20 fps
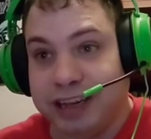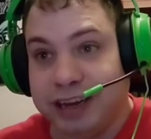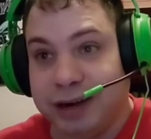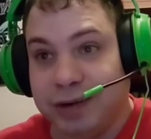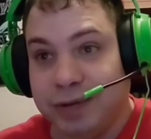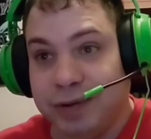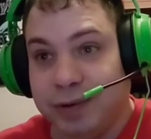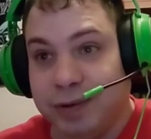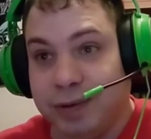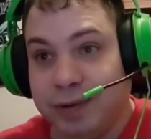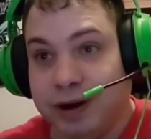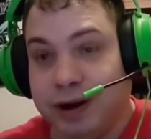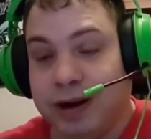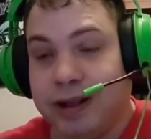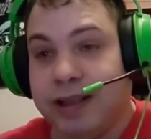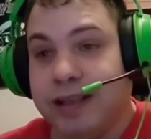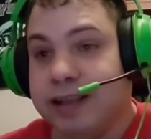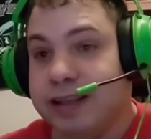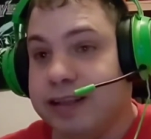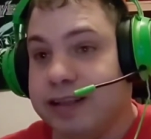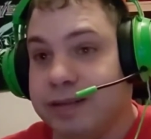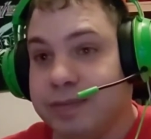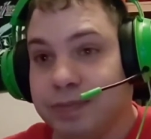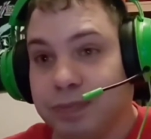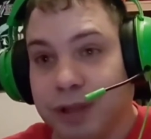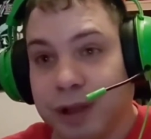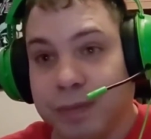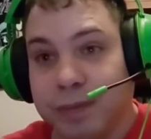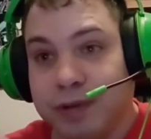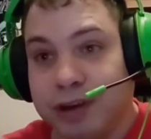everyone.
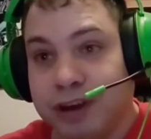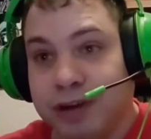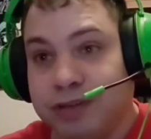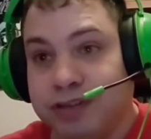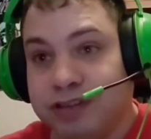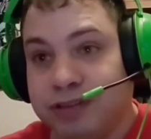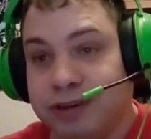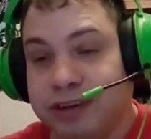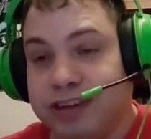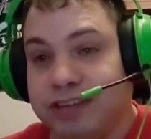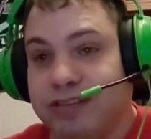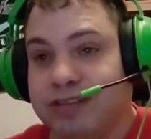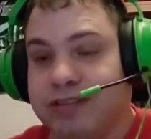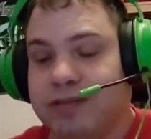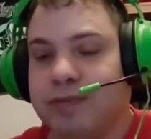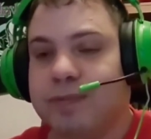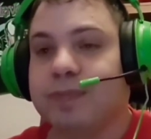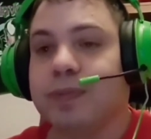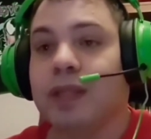I'm new to this.